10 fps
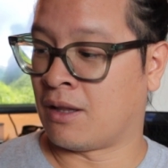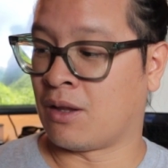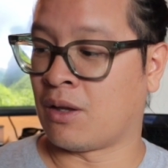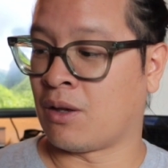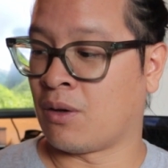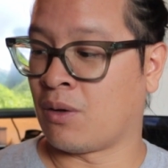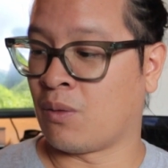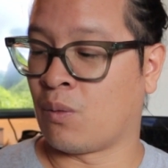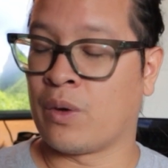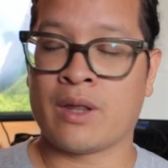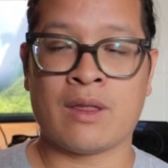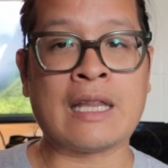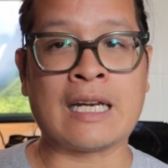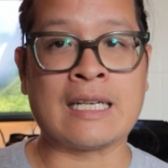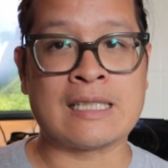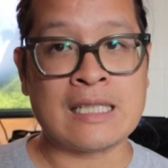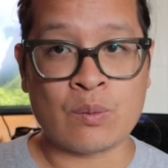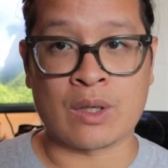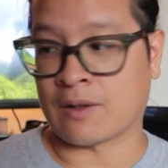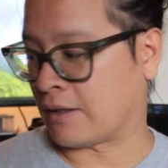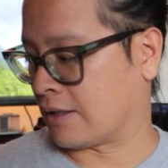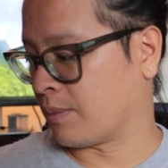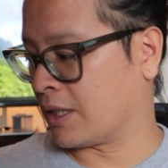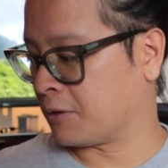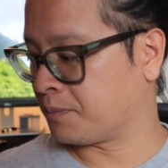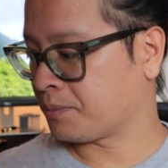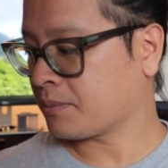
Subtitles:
The one thing that I did want to talk about